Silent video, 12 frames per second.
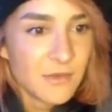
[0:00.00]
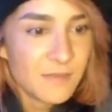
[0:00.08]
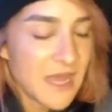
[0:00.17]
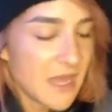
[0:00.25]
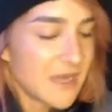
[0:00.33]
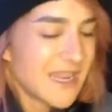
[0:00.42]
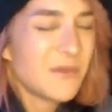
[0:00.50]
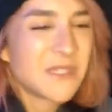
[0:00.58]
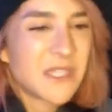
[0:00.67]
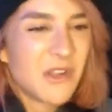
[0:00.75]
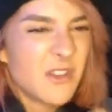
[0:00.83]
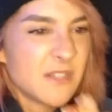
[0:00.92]
But it
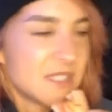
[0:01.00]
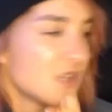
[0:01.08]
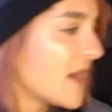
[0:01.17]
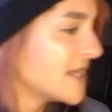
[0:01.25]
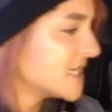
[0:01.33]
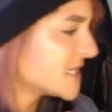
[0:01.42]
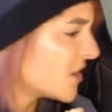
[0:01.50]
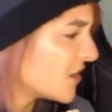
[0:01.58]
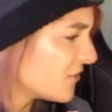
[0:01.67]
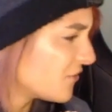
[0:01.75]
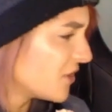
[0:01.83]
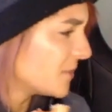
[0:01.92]
was closed, so I just got
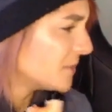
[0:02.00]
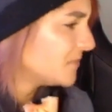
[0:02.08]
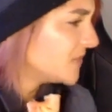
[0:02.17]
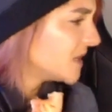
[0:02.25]
it from,